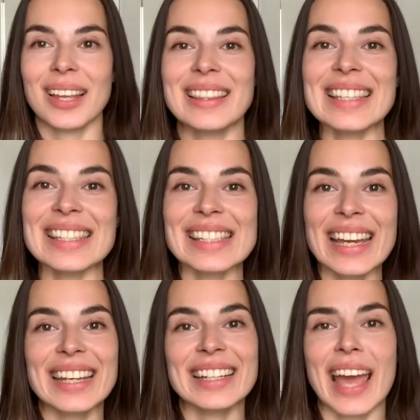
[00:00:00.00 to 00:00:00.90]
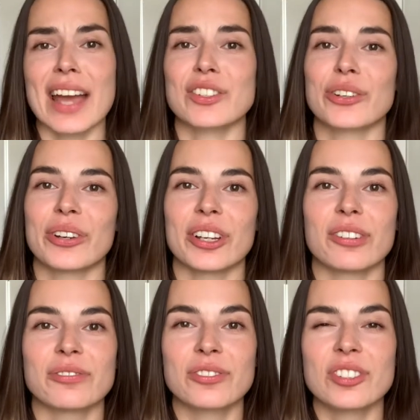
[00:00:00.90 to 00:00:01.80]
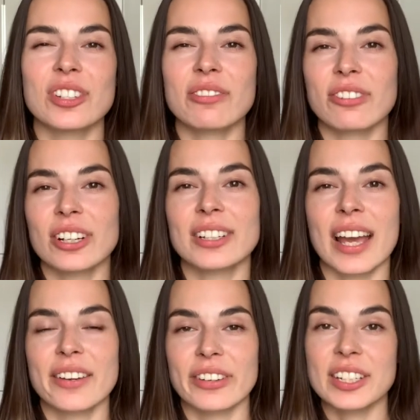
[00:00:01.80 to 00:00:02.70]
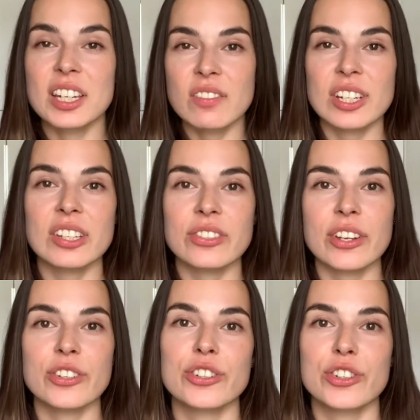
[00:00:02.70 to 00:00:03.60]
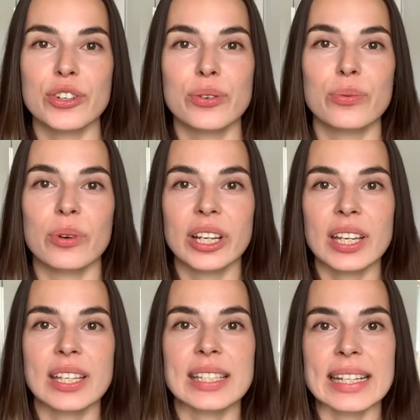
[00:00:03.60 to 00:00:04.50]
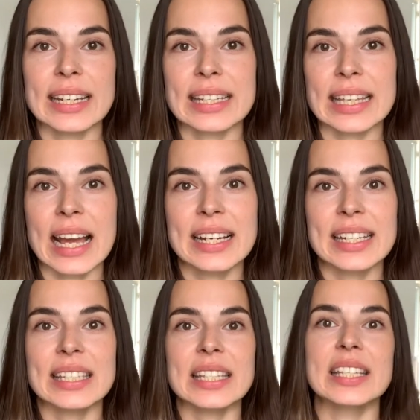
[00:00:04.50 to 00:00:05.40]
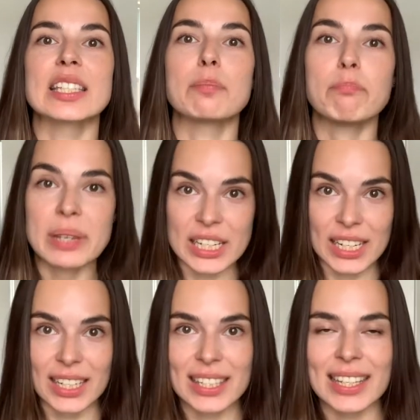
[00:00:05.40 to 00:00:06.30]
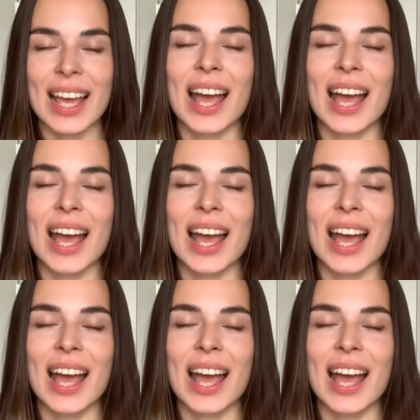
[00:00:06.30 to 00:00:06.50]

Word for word: The second category of different kind of activities that you do working as a data scientist is meetings.